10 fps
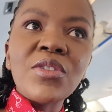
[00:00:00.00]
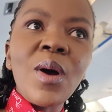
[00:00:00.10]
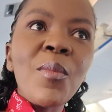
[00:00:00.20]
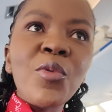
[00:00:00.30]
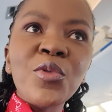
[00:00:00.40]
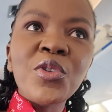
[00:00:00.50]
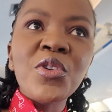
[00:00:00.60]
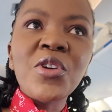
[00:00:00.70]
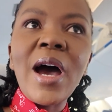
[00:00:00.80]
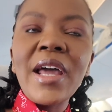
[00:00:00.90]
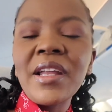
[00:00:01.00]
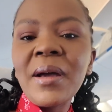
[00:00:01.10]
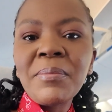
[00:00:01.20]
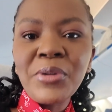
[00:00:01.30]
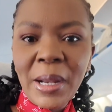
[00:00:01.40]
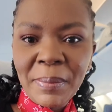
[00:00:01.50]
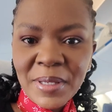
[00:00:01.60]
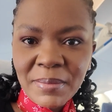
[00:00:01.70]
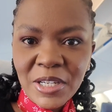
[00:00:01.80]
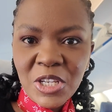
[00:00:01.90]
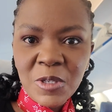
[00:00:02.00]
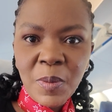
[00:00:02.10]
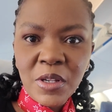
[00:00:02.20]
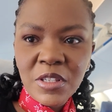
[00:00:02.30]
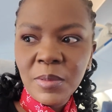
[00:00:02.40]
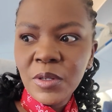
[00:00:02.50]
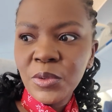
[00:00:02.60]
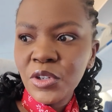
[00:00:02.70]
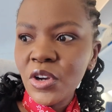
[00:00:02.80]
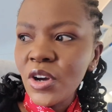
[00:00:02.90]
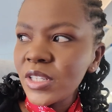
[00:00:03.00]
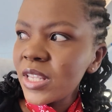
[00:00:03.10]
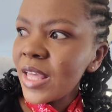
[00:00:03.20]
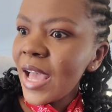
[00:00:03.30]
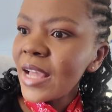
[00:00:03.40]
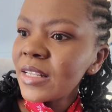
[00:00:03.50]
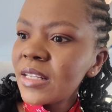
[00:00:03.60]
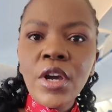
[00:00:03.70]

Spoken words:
so I'm also trying to prep as much as possible with regard to that.